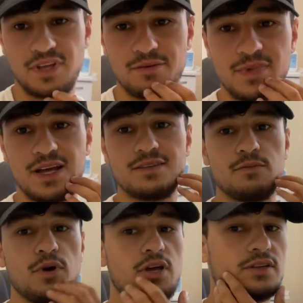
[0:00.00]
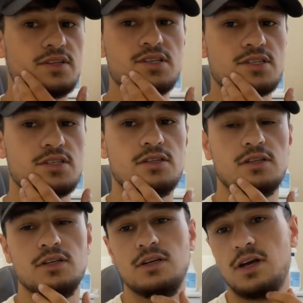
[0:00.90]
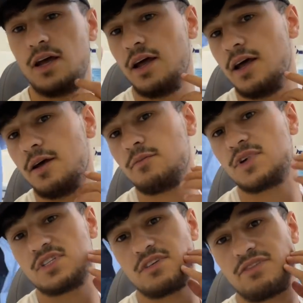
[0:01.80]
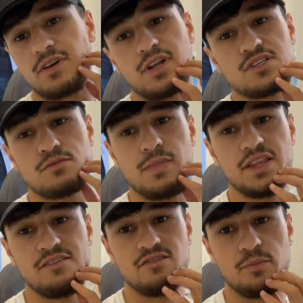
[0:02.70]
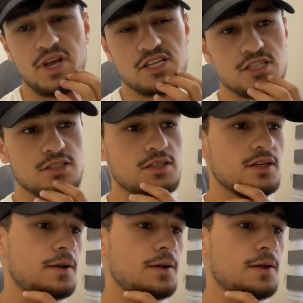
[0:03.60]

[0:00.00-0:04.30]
giving me antibiotics because they found like some mad inflammation.